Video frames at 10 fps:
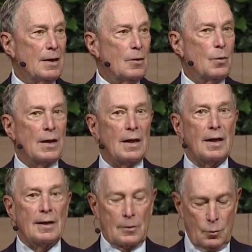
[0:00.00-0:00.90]
We
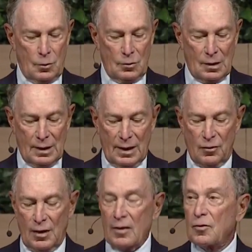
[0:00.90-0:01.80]
hired
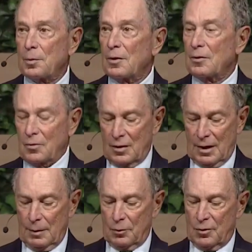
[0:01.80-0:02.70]
world-class experts to
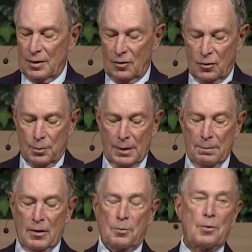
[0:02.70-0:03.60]
help cities spread
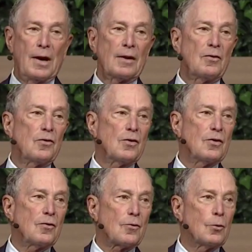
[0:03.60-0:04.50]
best
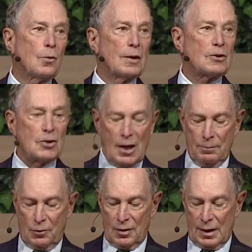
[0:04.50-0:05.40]
practices through
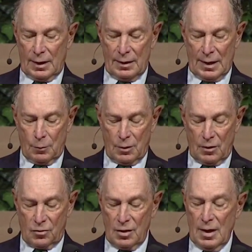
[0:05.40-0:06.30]
workshops and
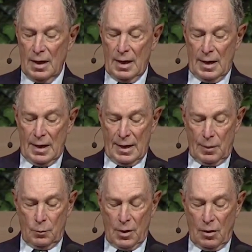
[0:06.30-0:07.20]
networks,
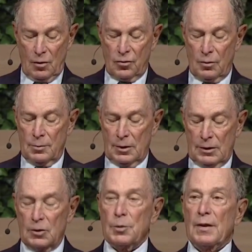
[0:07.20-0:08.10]
and we also
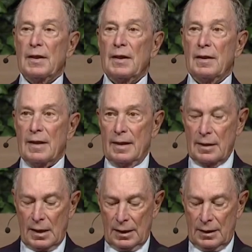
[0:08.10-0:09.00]
merged with the
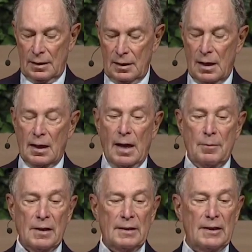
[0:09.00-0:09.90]
then Clinton
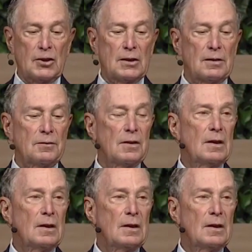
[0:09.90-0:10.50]
Climate Initiative,